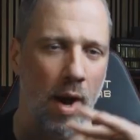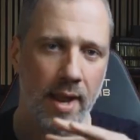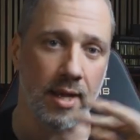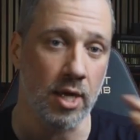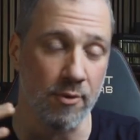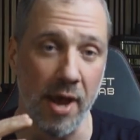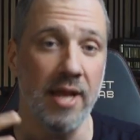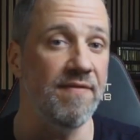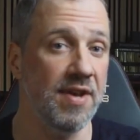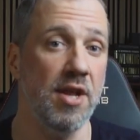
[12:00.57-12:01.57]
what a
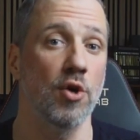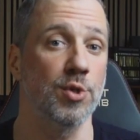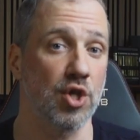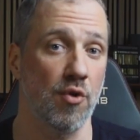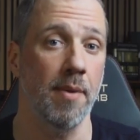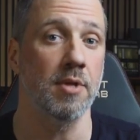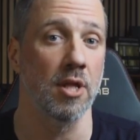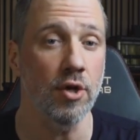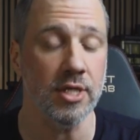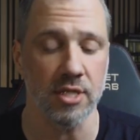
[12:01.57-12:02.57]
great video script
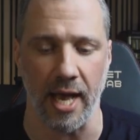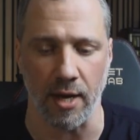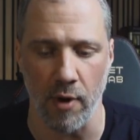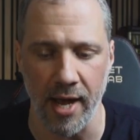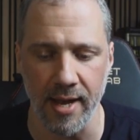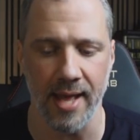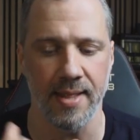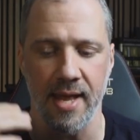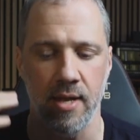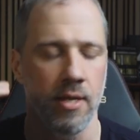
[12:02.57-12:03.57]
looks like, right? And
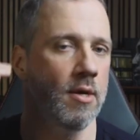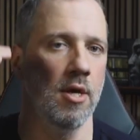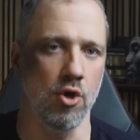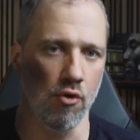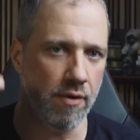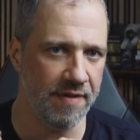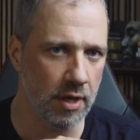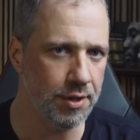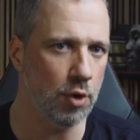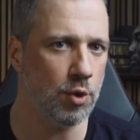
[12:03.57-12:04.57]
then you
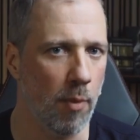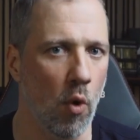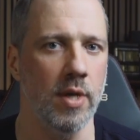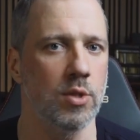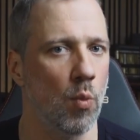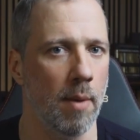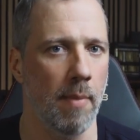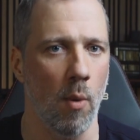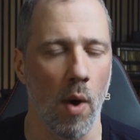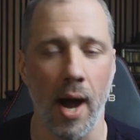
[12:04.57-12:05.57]
reveal those points one
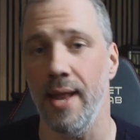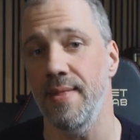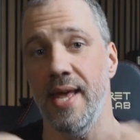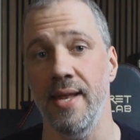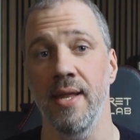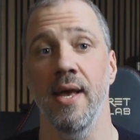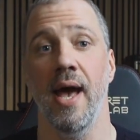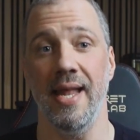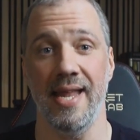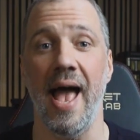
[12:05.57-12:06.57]
by one, and then
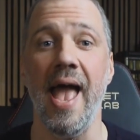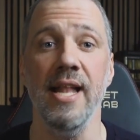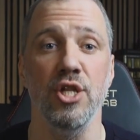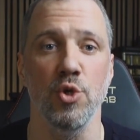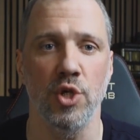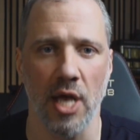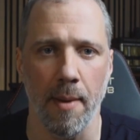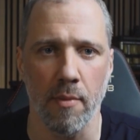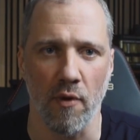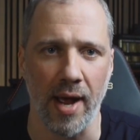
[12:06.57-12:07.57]
at the end you
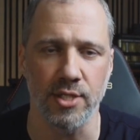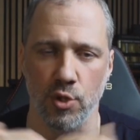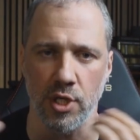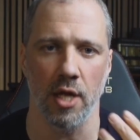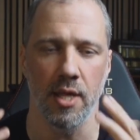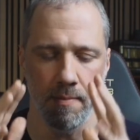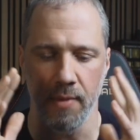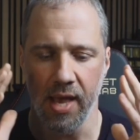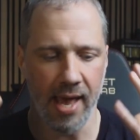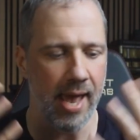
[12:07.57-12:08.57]
summarize, you tell them,
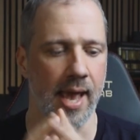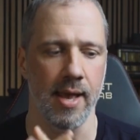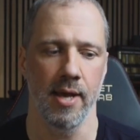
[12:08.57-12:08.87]
hey,